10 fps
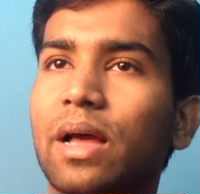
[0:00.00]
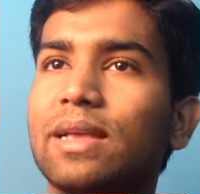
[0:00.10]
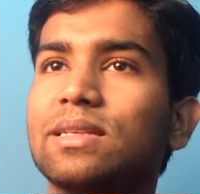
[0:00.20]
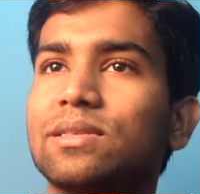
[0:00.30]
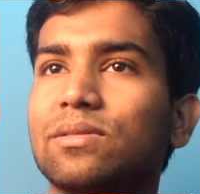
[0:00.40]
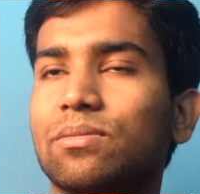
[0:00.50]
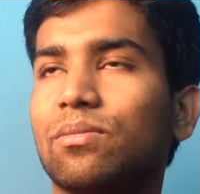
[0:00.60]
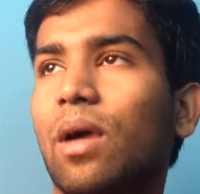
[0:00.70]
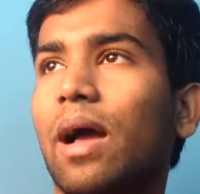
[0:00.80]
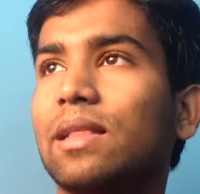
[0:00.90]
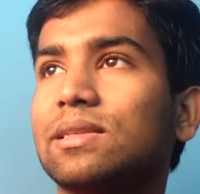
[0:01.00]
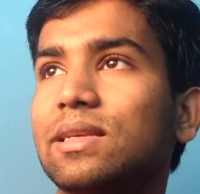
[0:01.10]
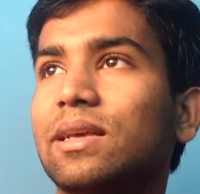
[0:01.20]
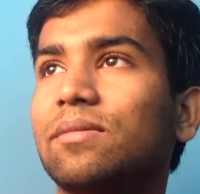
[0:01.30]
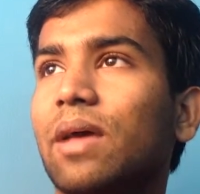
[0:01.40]
nice, I'll
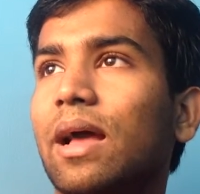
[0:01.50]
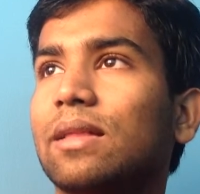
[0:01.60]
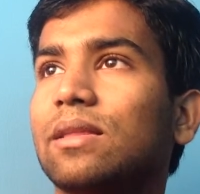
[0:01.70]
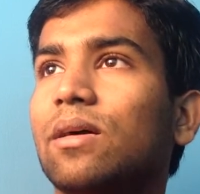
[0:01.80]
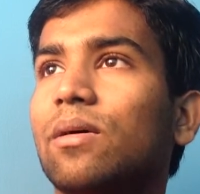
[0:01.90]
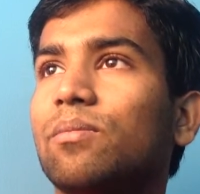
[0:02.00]
say, and